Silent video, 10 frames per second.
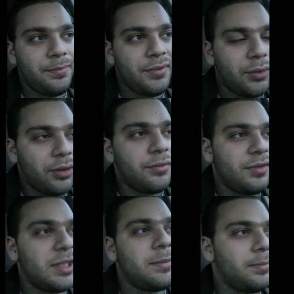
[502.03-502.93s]
sort of
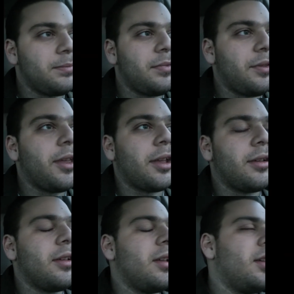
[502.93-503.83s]

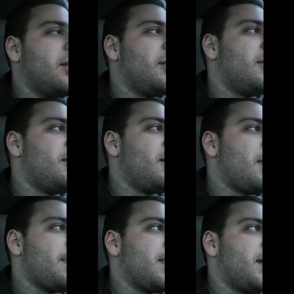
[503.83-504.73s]
thing.
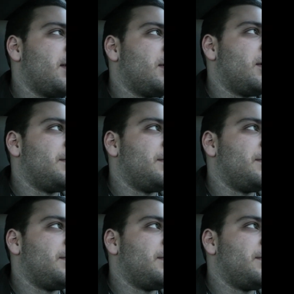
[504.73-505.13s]
And